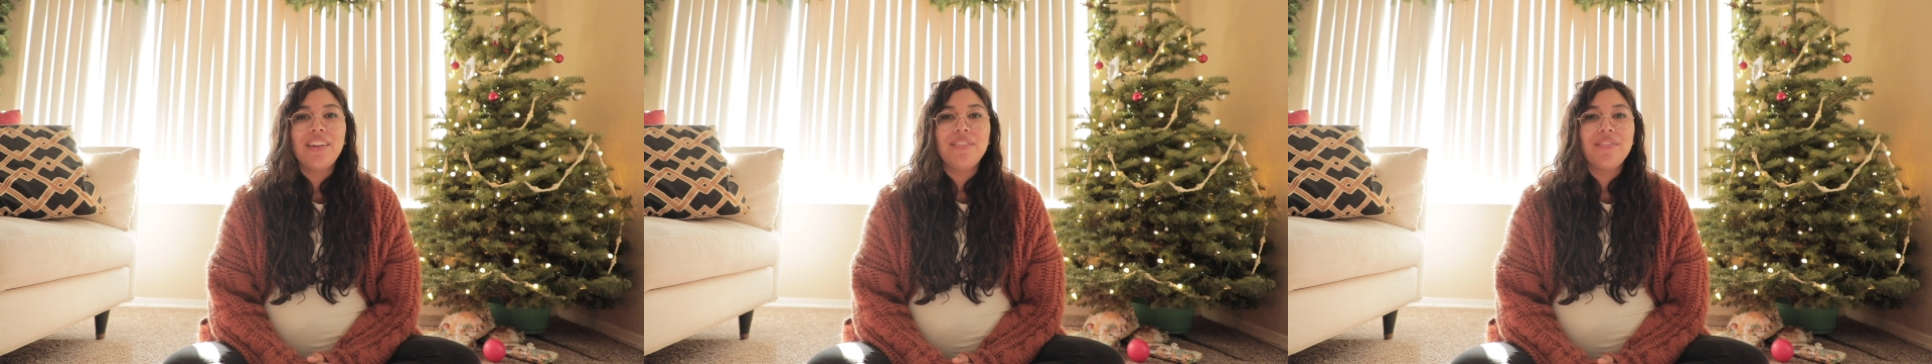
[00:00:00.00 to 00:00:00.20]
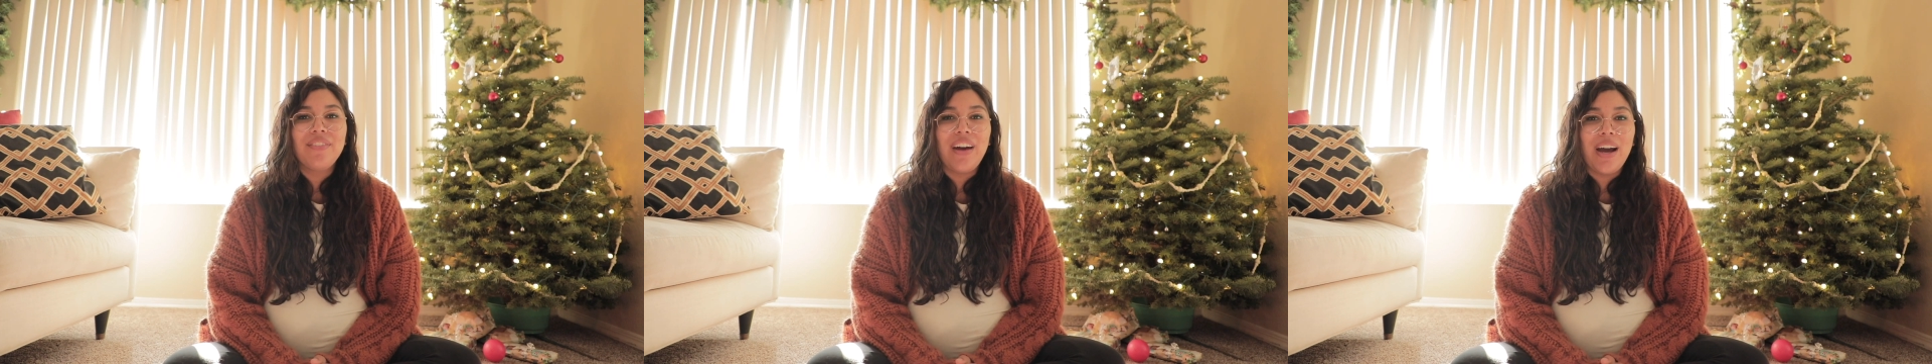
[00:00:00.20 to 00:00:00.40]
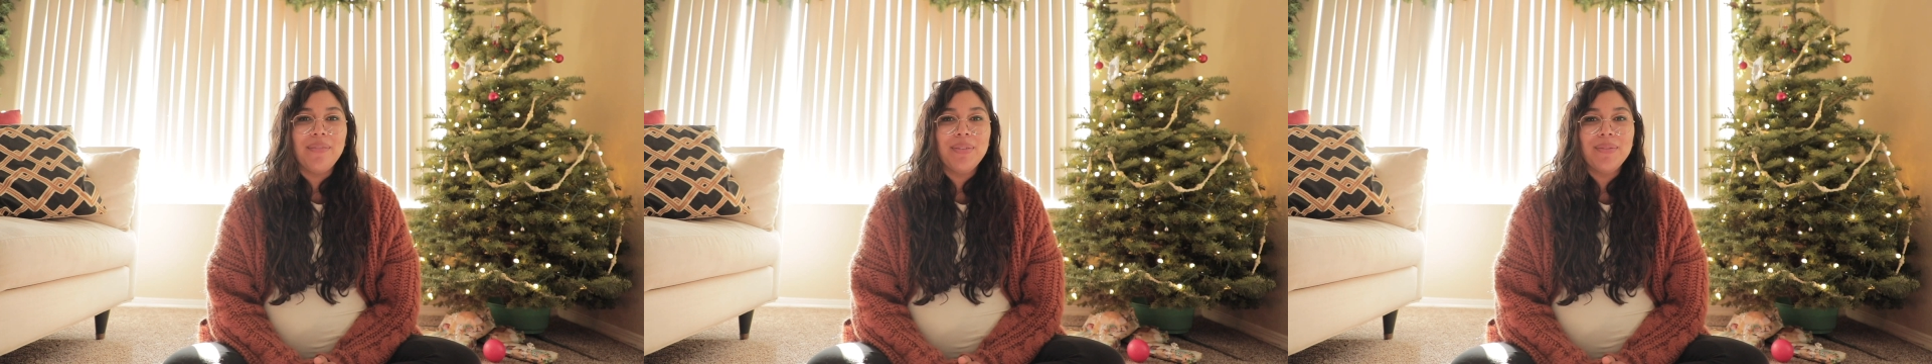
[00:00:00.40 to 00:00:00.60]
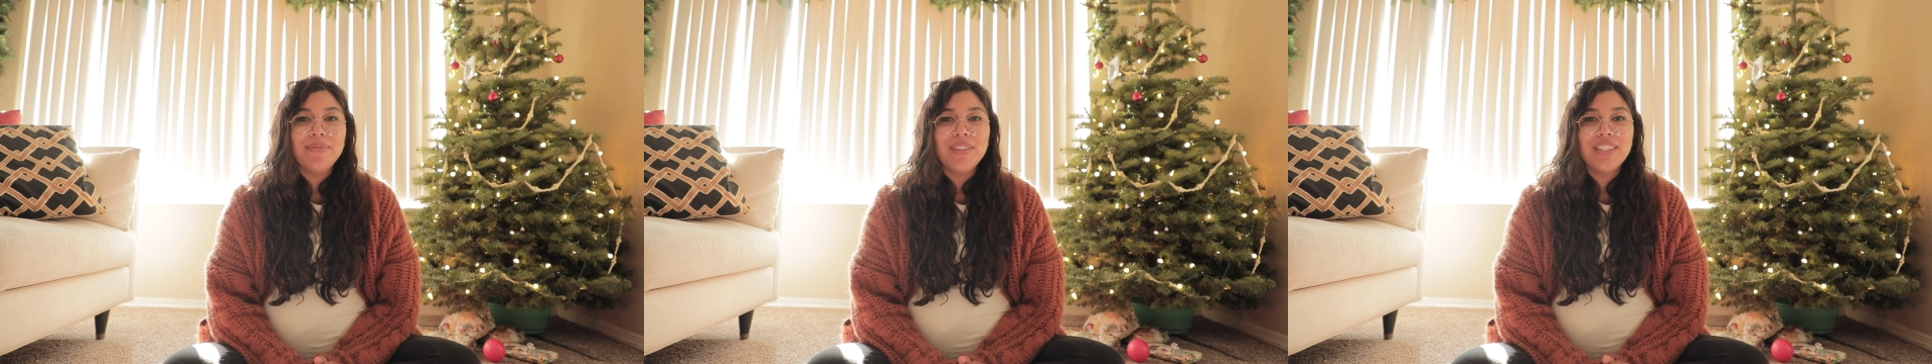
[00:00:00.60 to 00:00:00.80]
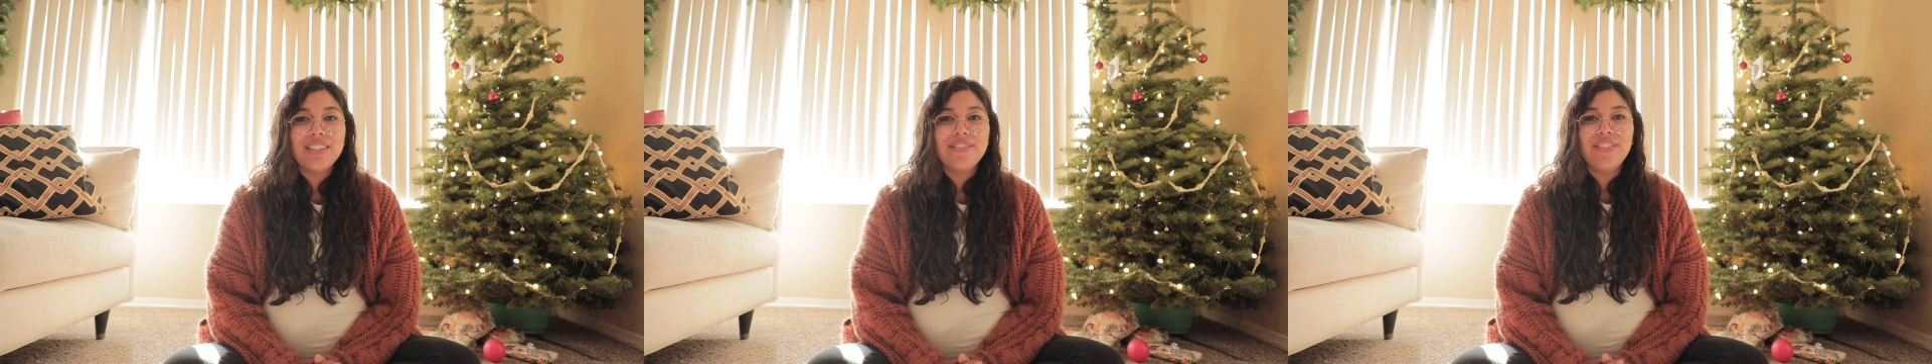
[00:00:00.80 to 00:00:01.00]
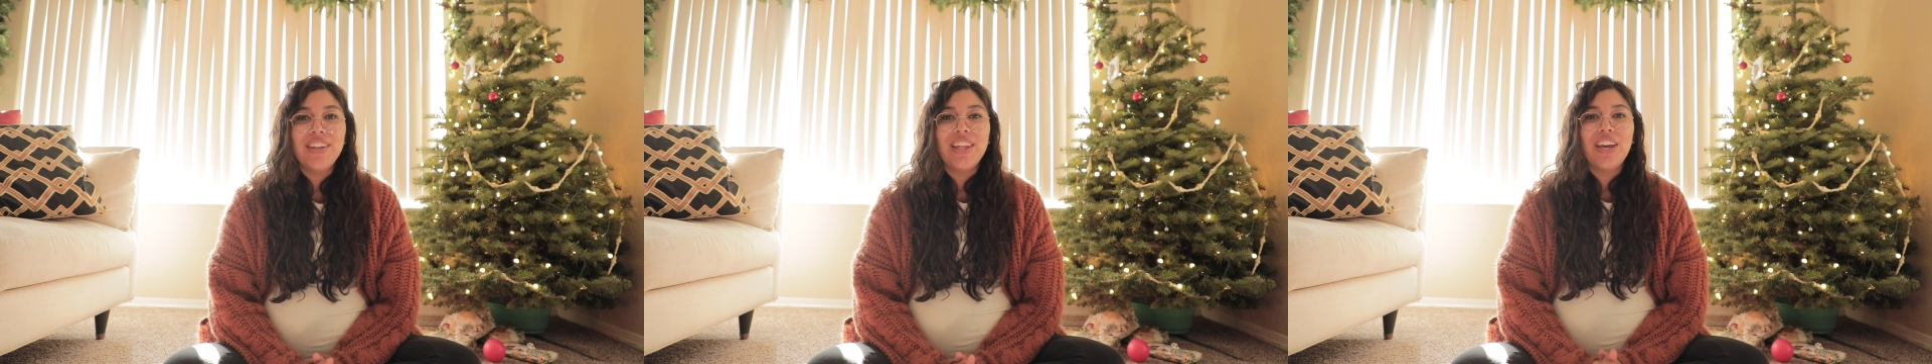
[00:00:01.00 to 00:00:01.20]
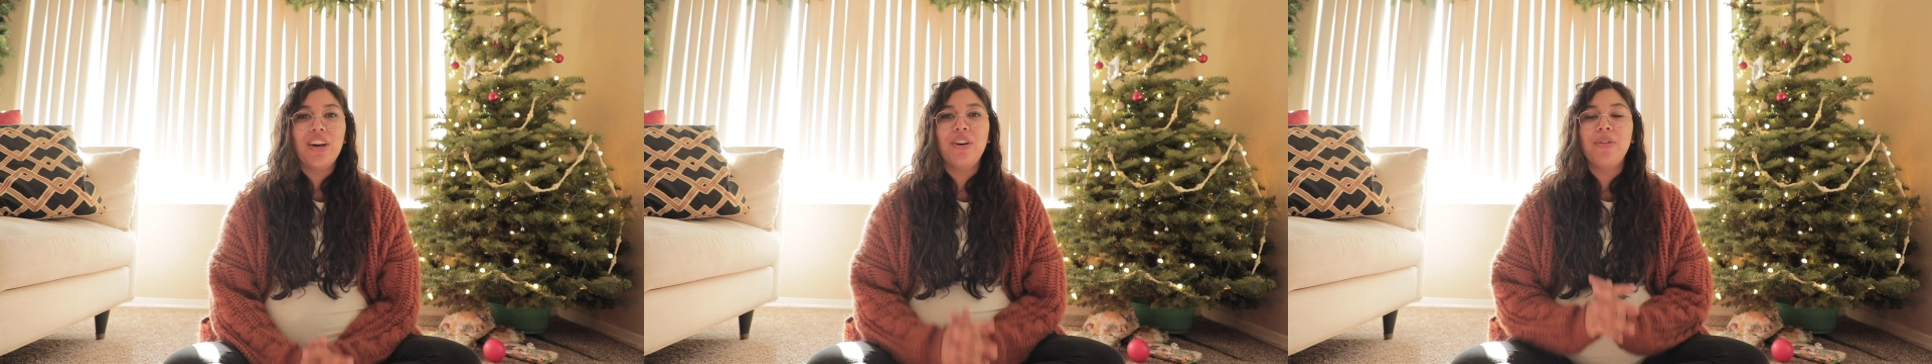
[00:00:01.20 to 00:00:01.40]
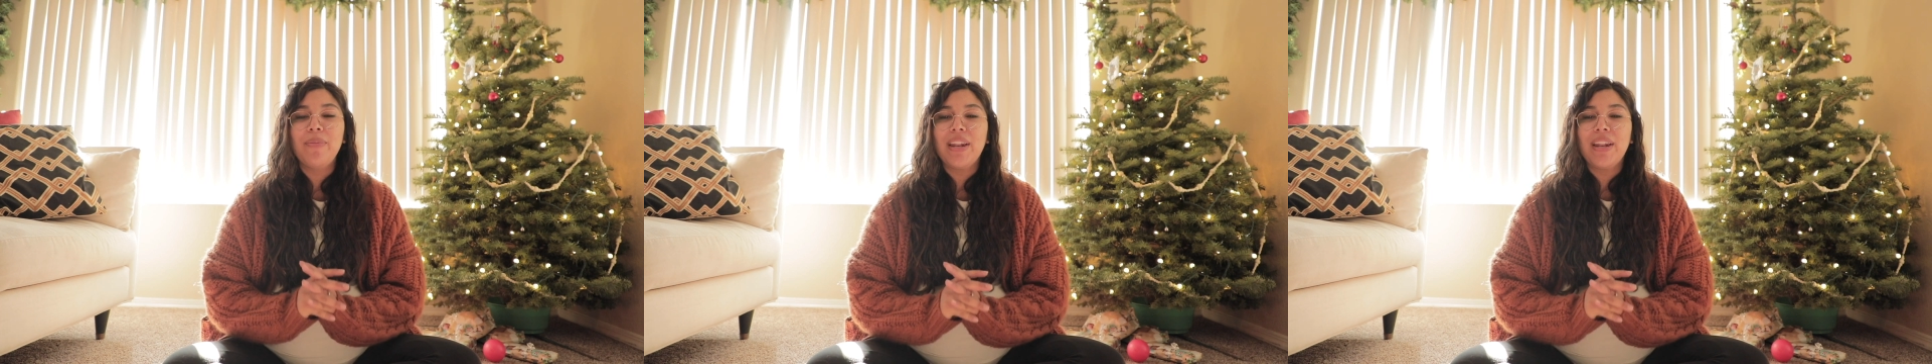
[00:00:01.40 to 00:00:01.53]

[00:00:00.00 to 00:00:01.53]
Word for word: and wrap up this video,